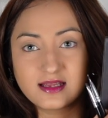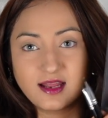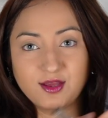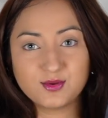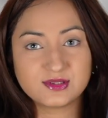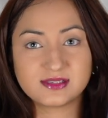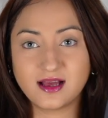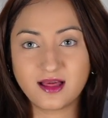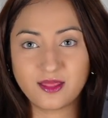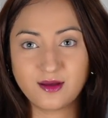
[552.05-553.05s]
that I use
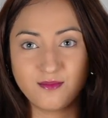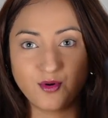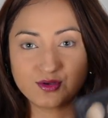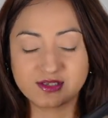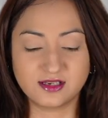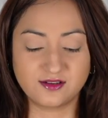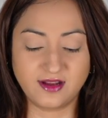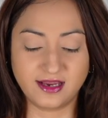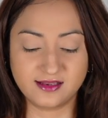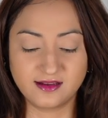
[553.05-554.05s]
the most
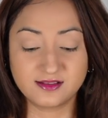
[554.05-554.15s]
right here.